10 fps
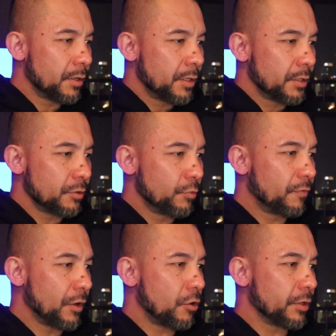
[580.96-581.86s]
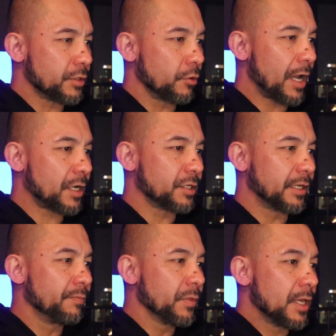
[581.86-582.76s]
So moving on, so
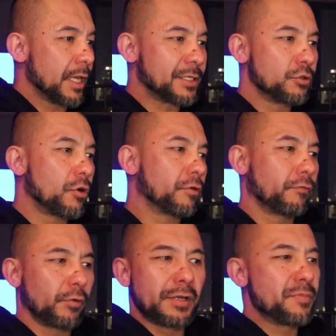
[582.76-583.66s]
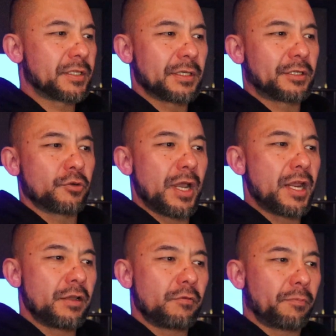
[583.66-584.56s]
actually it's not limited to
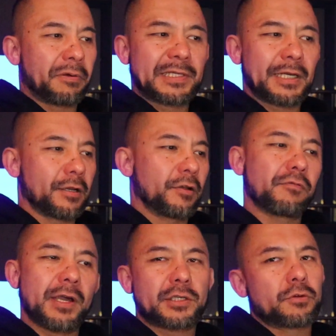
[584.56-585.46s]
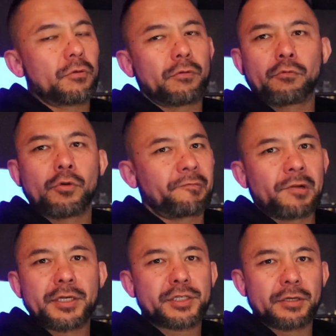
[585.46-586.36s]
any particular race or
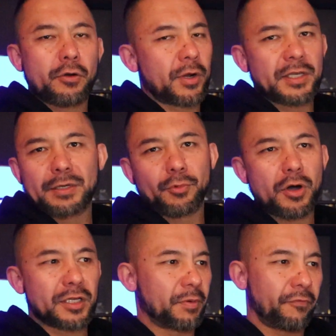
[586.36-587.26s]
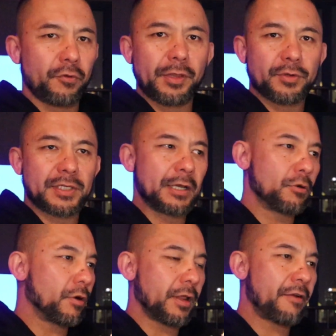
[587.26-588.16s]
religion. Okay, some guys before, they were saying,
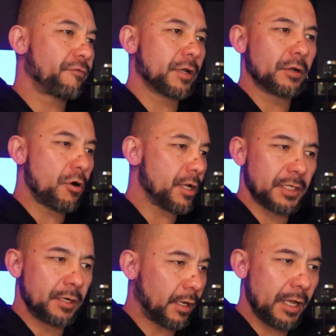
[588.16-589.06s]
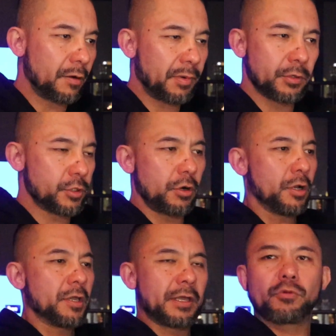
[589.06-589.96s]
African guys didn't get it because
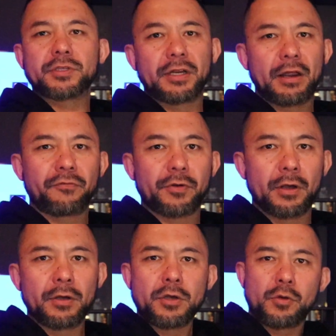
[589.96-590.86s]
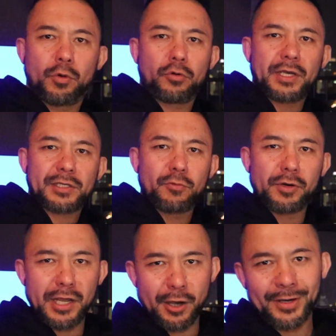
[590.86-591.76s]
it wasn't in Africa. Well, guess
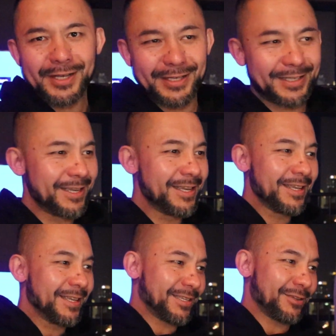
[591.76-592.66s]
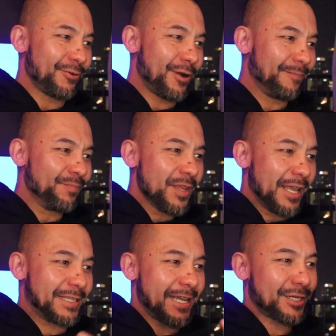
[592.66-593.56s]
what? Now it is. So
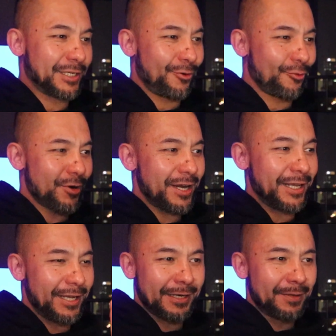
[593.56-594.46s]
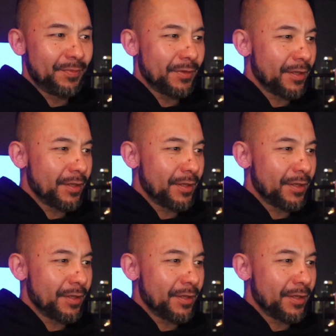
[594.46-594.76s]
it's actually already